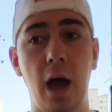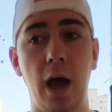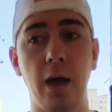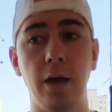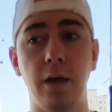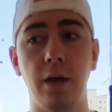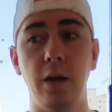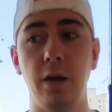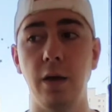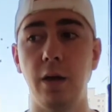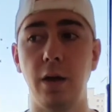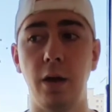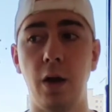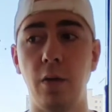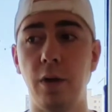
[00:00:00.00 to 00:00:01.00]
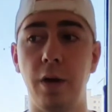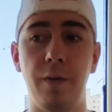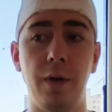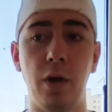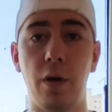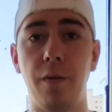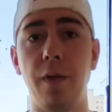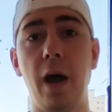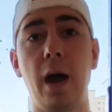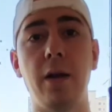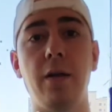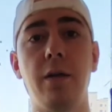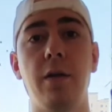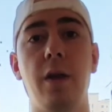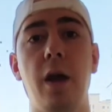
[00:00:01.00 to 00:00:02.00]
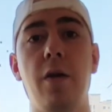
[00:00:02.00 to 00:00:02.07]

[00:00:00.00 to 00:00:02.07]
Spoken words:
and, living off that.